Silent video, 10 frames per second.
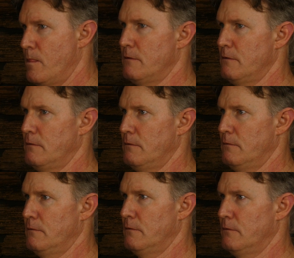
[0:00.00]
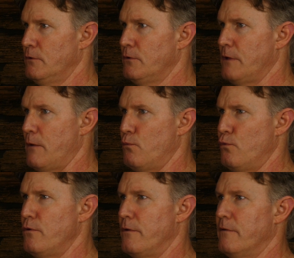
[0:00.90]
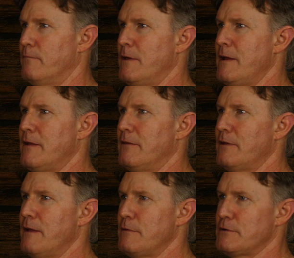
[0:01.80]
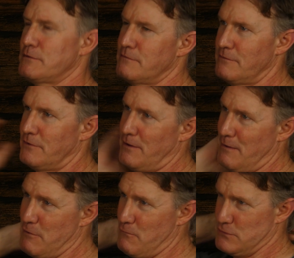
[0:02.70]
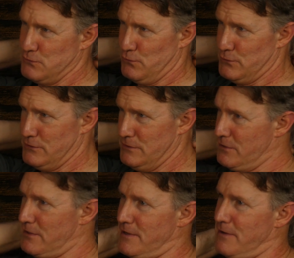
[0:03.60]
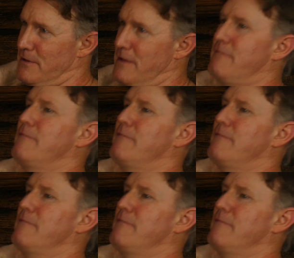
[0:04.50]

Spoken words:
Look at all that wood, man. Look how many resources he's got there. All